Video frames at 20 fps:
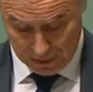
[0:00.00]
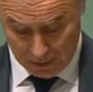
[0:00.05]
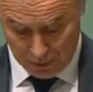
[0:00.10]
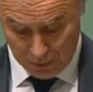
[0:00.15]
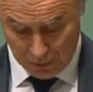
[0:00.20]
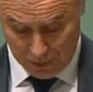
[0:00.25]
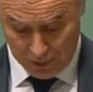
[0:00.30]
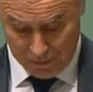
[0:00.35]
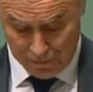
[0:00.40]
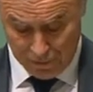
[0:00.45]

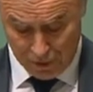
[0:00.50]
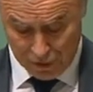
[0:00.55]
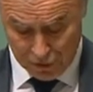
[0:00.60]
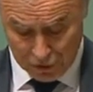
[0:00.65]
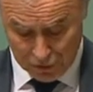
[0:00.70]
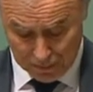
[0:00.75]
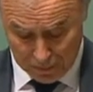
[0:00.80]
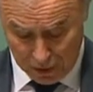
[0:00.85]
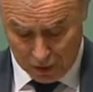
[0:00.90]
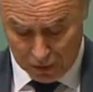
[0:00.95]
When I
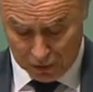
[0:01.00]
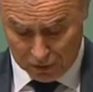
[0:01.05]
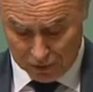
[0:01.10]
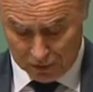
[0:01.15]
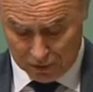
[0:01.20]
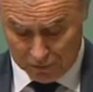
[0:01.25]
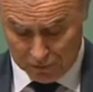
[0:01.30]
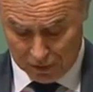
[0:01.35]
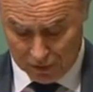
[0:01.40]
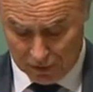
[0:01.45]
first
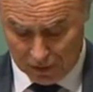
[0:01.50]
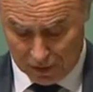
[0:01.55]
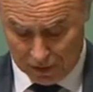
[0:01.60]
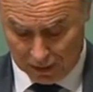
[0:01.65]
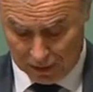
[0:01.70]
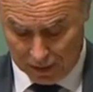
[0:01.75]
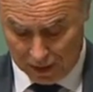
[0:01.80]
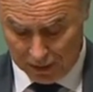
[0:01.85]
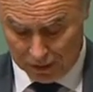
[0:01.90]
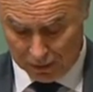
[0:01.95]
spoke of this
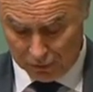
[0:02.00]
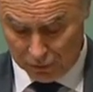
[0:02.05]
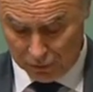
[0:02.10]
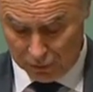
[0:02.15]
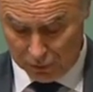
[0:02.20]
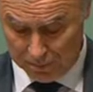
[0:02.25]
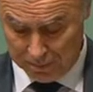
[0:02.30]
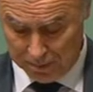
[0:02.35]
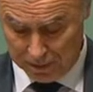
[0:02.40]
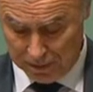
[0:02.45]
dedicated
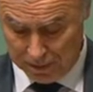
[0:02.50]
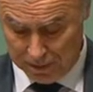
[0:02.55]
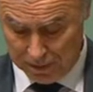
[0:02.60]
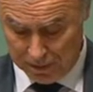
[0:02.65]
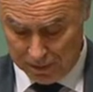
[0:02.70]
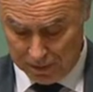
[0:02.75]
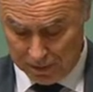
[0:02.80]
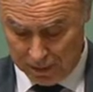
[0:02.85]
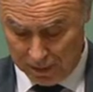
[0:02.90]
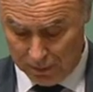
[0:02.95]
group,
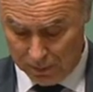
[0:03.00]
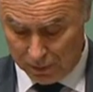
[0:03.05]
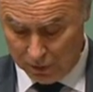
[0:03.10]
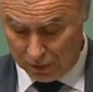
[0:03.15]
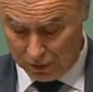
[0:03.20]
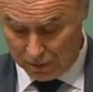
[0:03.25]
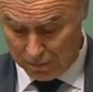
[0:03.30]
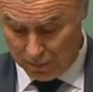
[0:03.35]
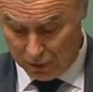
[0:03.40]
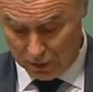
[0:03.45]
they were a
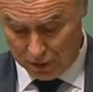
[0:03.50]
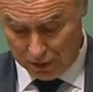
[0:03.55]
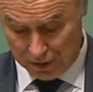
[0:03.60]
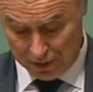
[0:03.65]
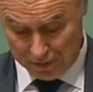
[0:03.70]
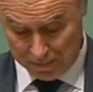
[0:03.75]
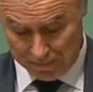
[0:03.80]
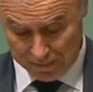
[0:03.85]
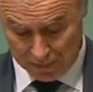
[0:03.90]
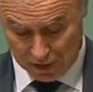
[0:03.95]

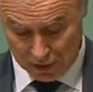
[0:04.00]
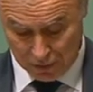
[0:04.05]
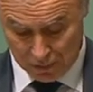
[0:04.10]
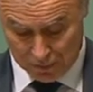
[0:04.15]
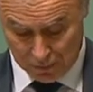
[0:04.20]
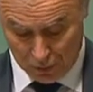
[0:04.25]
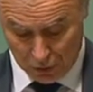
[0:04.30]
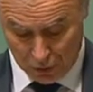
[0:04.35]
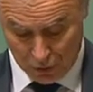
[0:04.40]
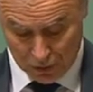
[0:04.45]
community, a
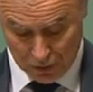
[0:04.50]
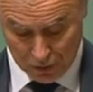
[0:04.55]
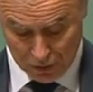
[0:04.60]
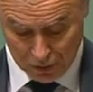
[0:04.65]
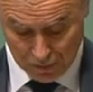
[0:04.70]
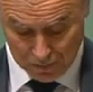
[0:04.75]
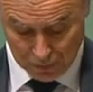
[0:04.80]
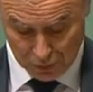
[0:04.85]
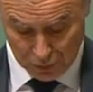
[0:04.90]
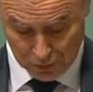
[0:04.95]
small
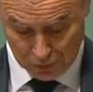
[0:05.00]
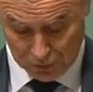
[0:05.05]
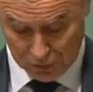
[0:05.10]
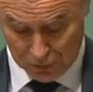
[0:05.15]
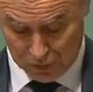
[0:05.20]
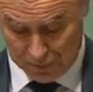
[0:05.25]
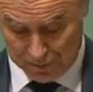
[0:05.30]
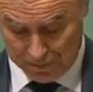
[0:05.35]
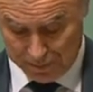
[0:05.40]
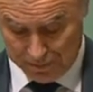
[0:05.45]
support
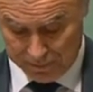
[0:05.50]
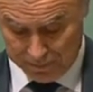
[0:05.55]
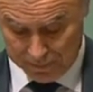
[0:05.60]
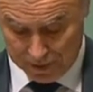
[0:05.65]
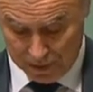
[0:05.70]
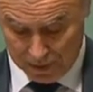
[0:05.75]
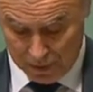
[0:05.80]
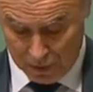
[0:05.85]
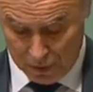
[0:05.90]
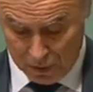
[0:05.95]
group
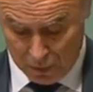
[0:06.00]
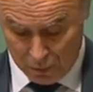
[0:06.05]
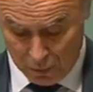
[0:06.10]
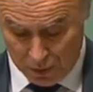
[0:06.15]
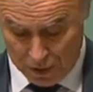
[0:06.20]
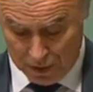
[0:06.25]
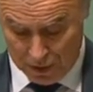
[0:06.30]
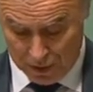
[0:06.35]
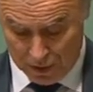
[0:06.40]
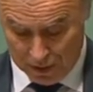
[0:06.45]

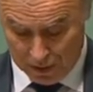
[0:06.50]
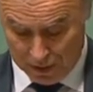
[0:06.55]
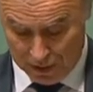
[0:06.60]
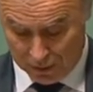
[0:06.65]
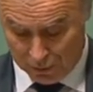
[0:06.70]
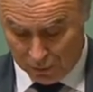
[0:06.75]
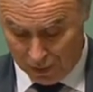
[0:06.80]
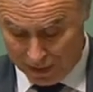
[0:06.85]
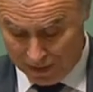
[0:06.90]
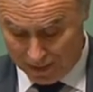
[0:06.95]
with their
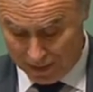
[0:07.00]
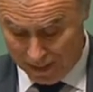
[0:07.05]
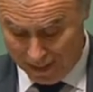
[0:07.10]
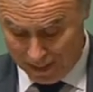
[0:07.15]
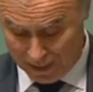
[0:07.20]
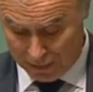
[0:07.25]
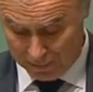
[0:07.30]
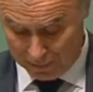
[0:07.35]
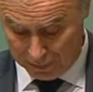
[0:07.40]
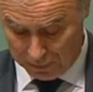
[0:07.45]
great
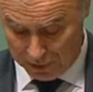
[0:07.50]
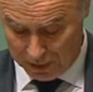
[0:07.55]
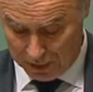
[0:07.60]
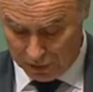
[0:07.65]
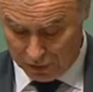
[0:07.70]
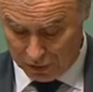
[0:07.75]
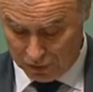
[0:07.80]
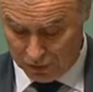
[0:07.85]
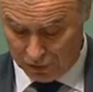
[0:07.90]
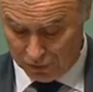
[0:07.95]

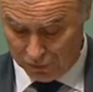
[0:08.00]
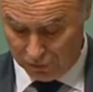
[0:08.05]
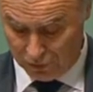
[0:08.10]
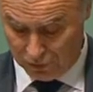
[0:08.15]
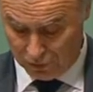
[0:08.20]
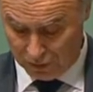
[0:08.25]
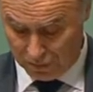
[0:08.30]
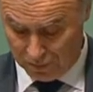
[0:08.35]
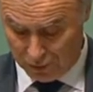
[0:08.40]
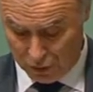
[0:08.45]
aspirations for a
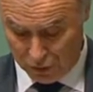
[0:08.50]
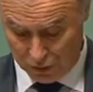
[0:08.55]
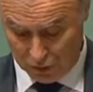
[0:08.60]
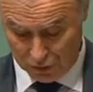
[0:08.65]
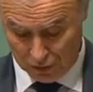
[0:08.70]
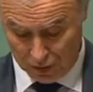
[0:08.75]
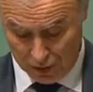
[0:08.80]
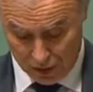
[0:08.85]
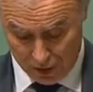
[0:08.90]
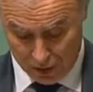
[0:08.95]

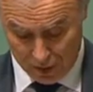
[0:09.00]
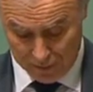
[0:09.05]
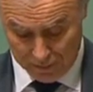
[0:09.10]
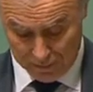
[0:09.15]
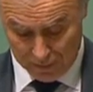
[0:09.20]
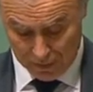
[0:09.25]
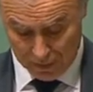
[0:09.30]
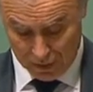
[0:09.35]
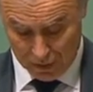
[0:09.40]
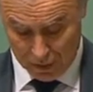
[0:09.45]
communal home,
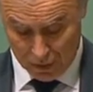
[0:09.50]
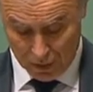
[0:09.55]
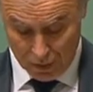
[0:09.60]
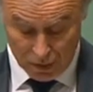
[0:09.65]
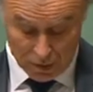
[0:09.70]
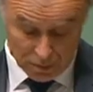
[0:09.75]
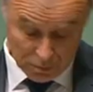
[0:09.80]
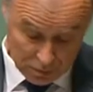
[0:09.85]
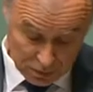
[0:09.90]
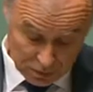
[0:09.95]

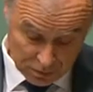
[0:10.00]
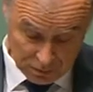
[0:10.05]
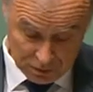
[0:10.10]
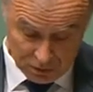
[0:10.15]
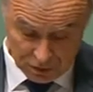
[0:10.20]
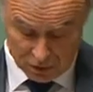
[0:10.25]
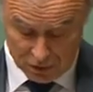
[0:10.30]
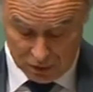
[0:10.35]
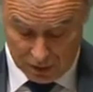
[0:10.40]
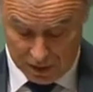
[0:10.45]
which were
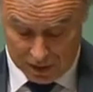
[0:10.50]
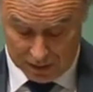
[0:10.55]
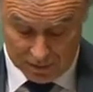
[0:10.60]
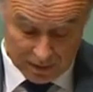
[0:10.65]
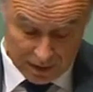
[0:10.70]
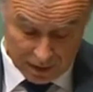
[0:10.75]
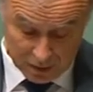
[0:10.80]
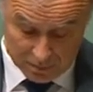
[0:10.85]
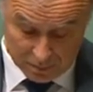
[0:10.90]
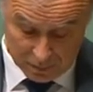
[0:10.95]
just that,
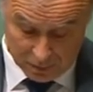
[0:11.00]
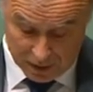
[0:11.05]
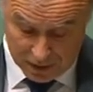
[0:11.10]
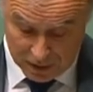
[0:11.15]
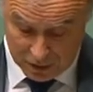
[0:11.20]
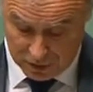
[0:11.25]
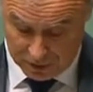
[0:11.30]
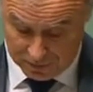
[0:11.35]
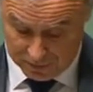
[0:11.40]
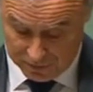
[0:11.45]

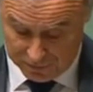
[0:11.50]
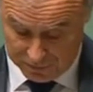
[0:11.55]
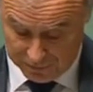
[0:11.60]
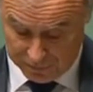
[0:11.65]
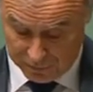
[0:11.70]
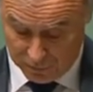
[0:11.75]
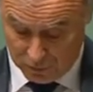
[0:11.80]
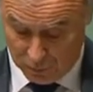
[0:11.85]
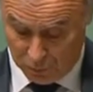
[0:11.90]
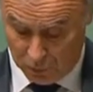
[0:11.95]
aspiration.
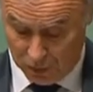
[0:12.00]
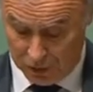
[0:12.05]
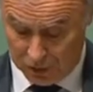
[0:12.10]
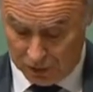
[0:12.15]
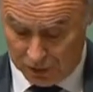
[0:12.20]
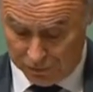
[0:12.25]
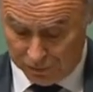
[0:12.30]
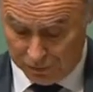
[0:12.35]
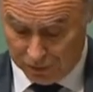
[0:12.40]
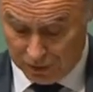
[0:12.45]
What a
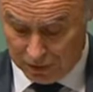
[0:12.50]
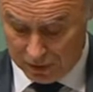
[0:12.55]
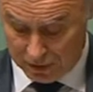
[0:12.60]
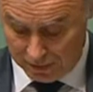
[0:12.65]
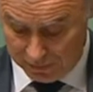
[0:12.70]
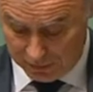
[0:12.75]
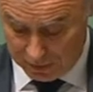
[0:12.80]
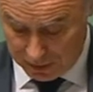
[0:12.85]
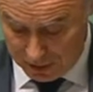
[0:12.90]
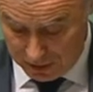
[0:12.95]
difference
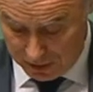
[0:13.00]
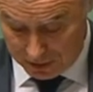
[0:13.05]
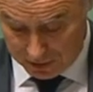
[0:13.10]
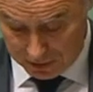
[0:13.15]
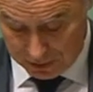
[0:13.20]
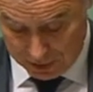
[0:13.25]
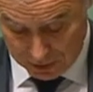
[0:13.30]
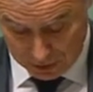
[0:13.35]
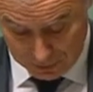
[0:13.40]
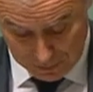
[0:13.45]
7
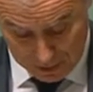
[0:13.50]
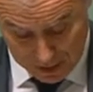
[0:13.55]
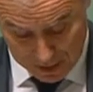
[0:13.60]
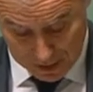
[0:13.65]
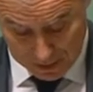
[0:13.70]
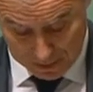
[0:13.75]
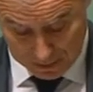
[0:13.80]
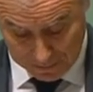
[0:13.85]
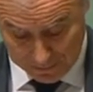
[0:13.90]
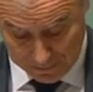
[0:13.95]
years has made.